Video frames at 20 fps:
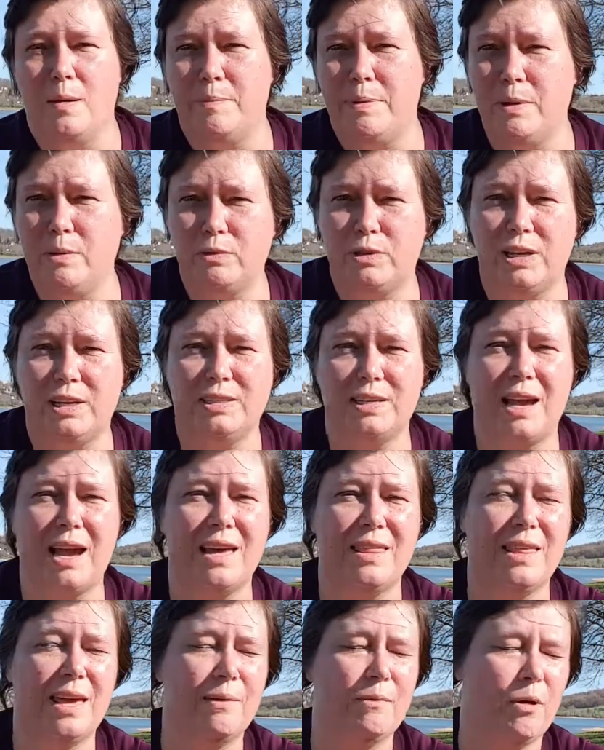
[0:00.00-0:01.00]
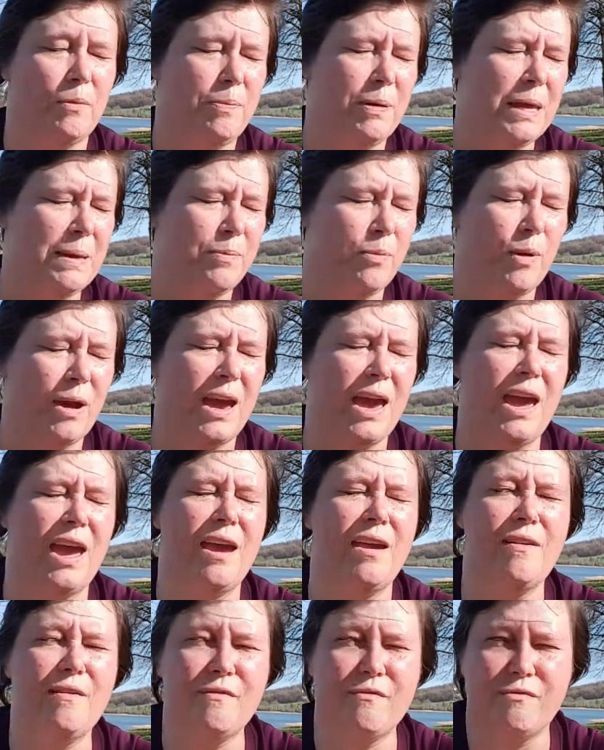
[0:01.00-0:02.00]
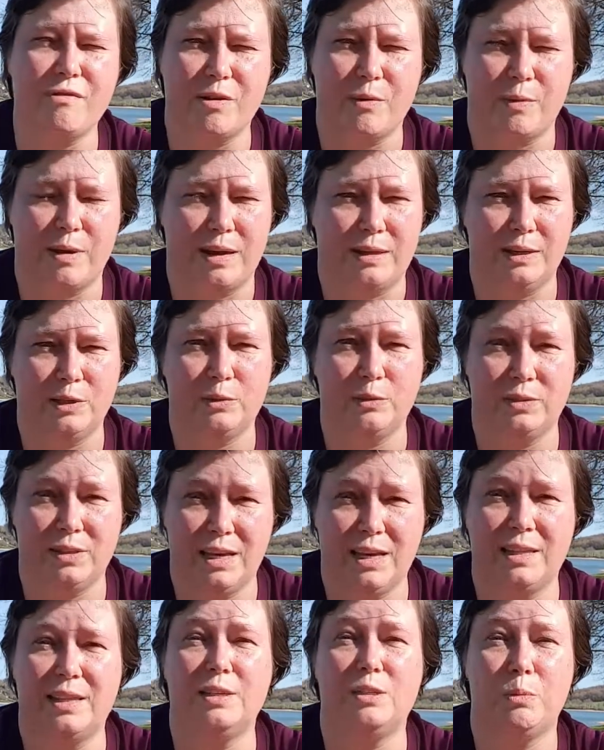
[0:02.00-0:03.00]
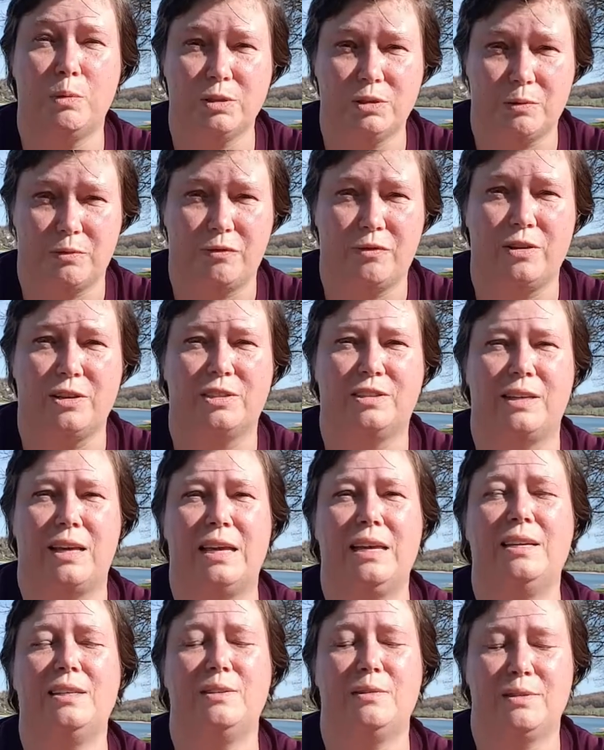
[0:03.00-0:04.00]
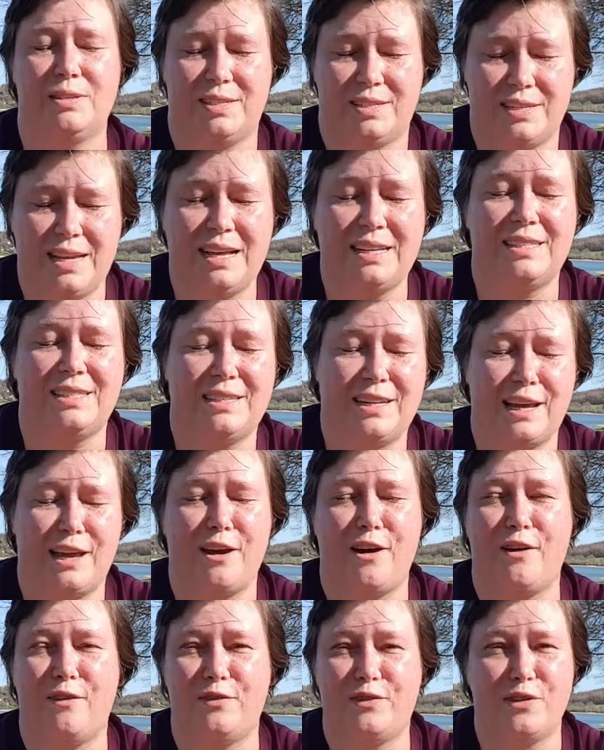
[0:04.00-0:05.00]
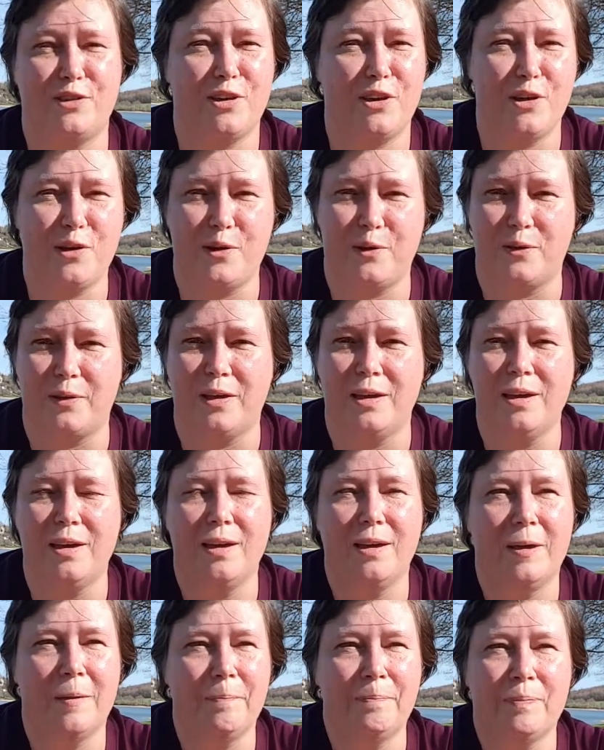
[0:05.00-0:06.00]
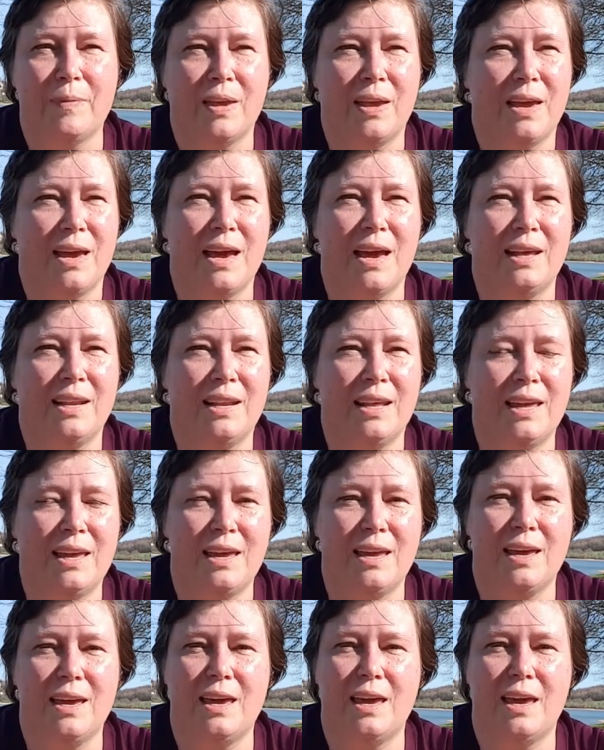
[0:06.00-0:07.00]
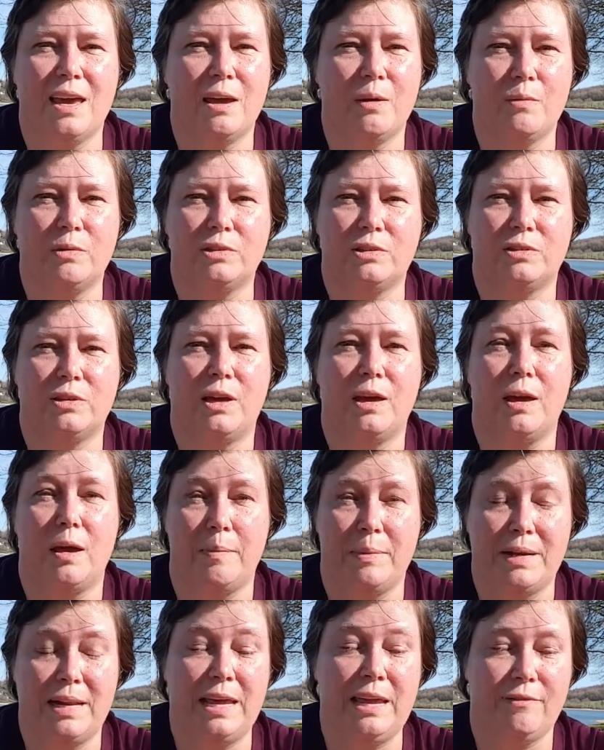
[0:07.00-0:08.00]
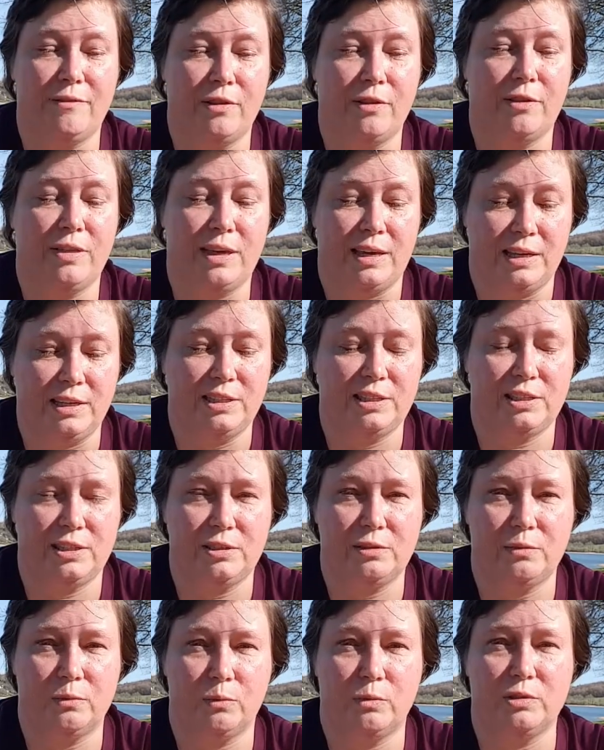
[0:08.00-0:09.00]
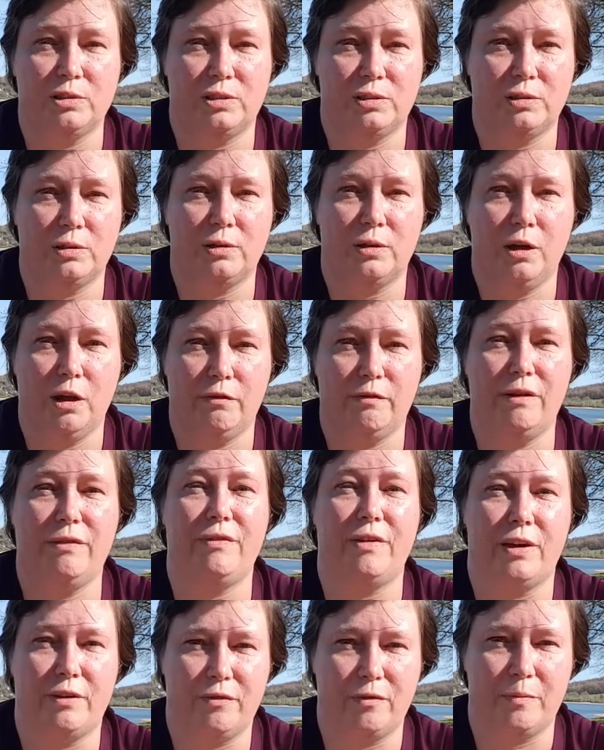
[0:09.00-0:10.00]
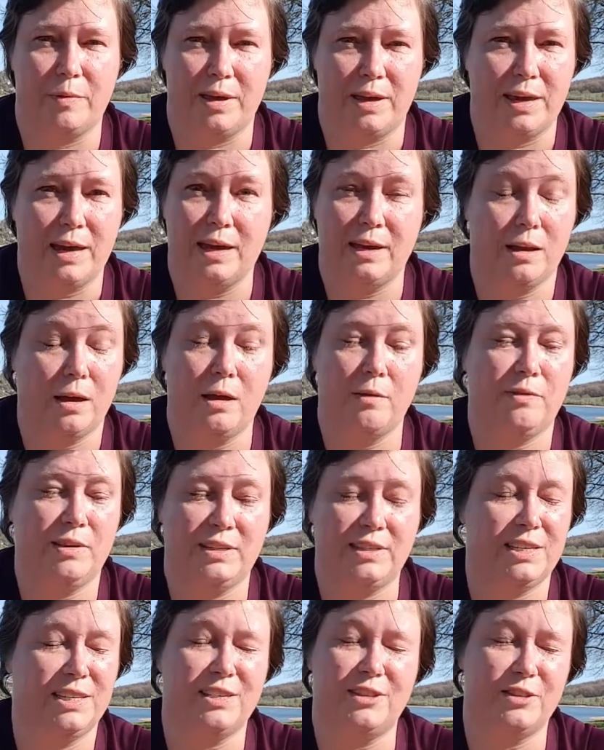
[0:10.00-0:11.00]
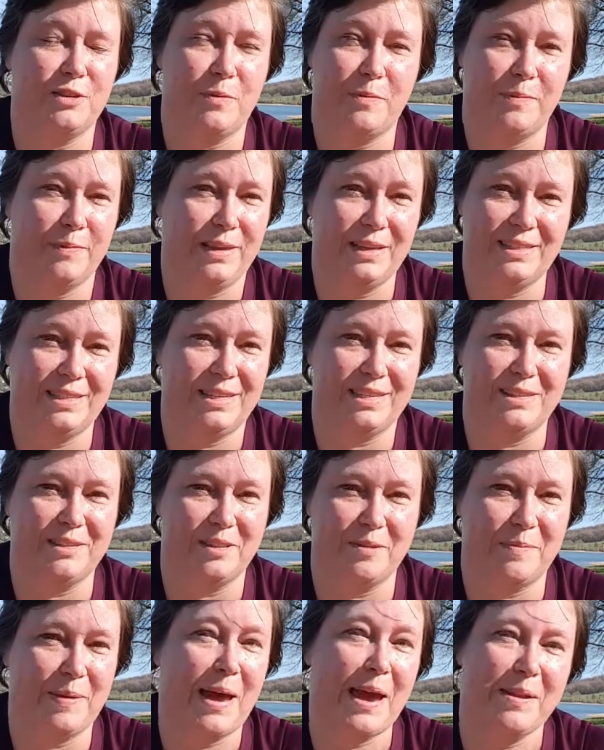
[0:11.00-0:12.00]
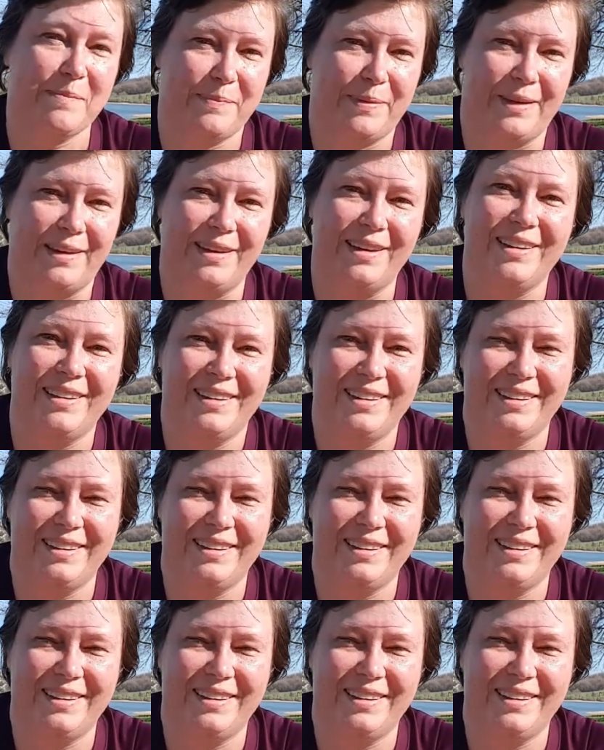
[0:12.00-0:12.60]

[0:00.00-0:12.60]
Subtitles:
buildings, and there were people everywhere. This was the first day because it was Saturday afternoon, and it was, I mean, even this was horrific for me, and this isn't the bad bit.